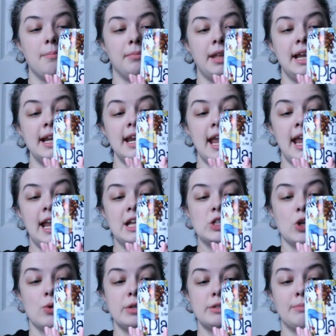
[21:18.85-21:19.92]
Plan A
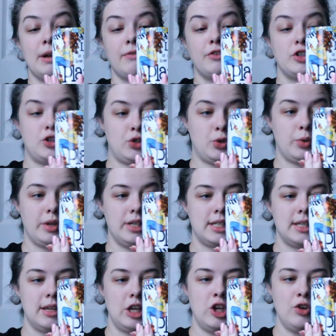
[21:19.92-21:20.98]
is always my first
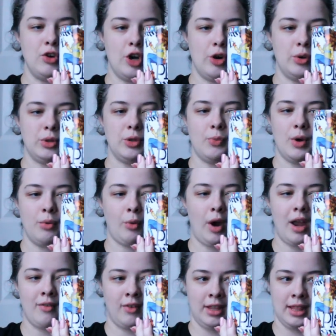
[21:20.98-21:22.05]
choice. You know, the one
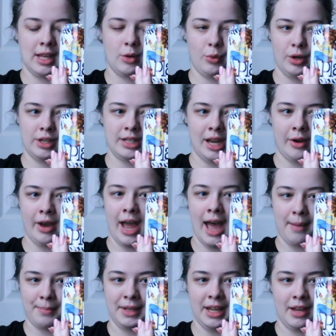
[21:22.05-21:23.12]
where everything works out
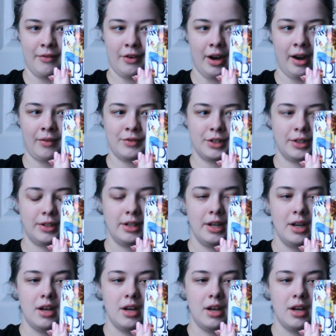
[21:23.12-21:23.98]
happily ever after.